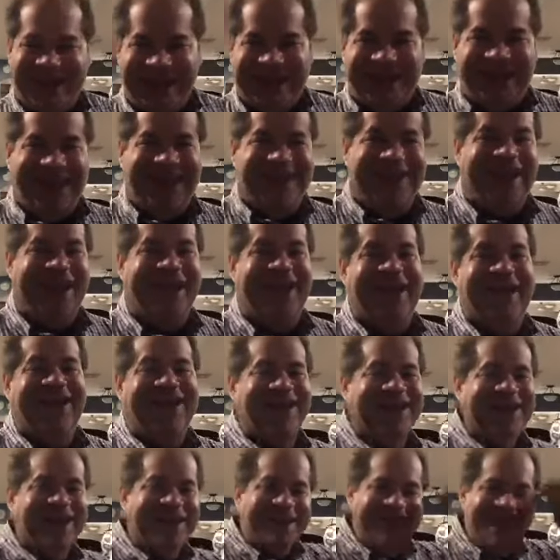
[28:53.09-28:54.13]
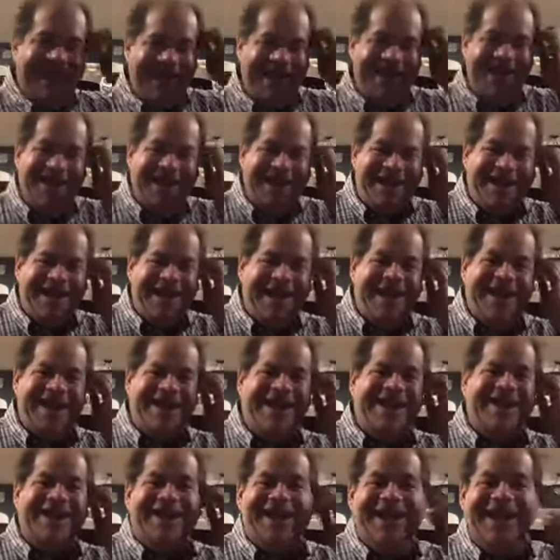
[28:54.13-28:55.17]
lead a, a,
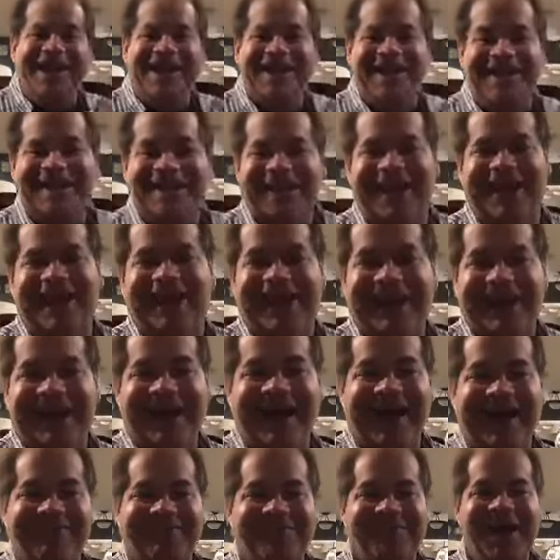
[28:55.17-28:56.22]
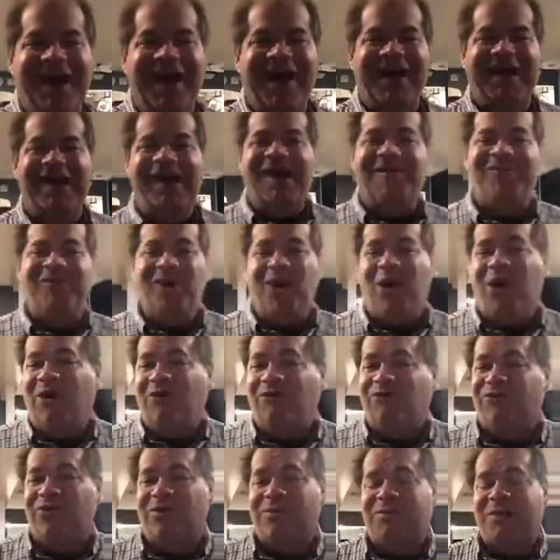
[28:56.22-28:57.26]
a thing. And I'm, I'm
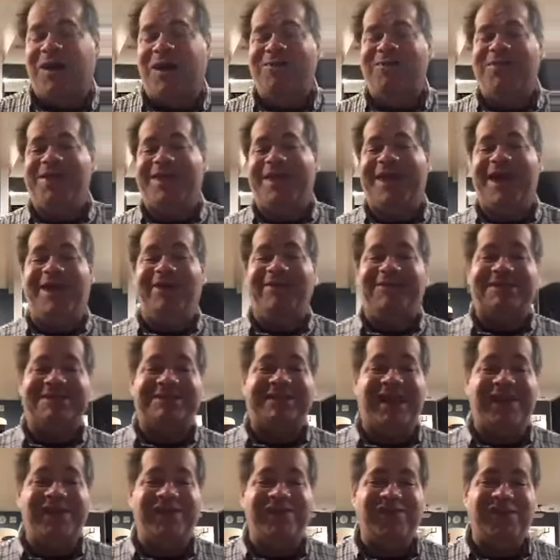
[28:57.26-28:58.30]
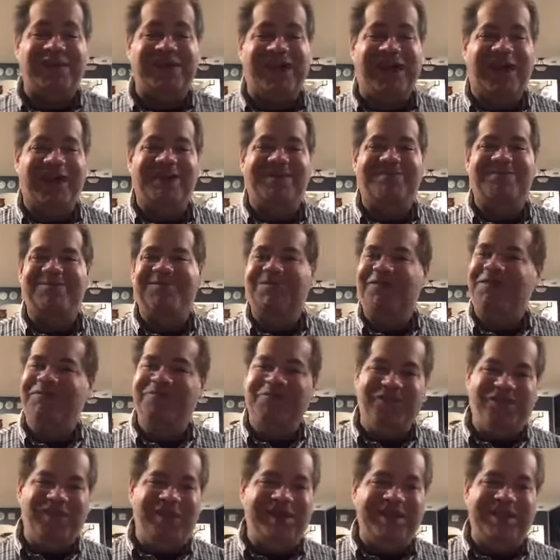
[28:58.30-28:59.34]
all for public health safety. I am
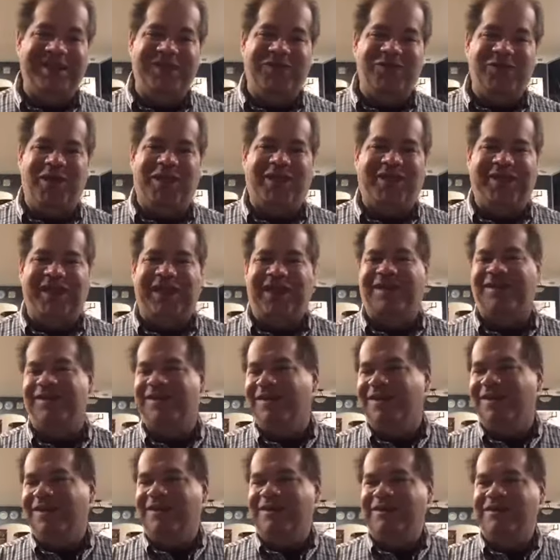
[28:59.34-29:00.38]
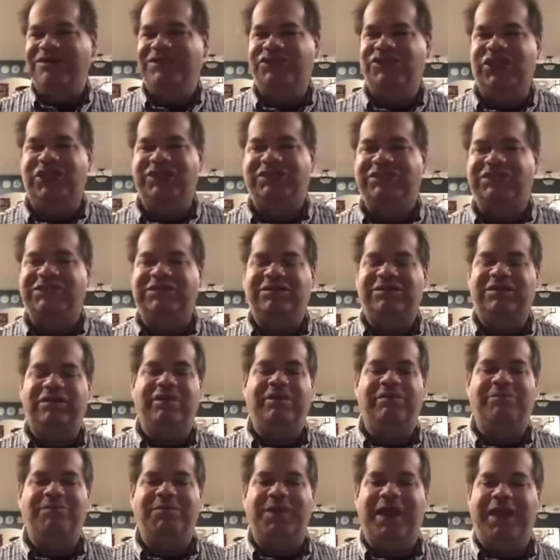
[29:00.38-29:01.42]
completely with it. Just
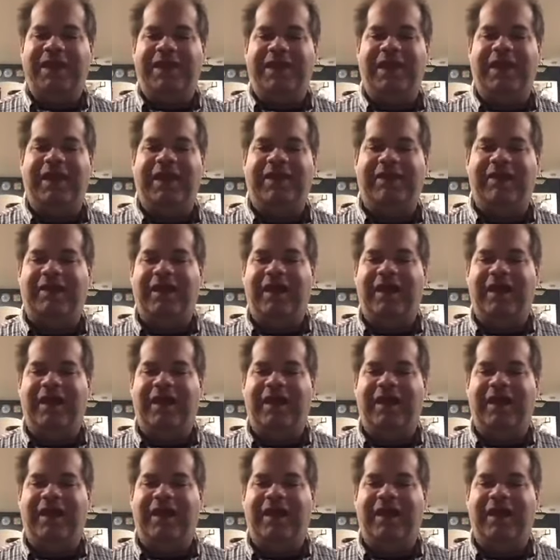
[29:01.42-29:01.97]
make it,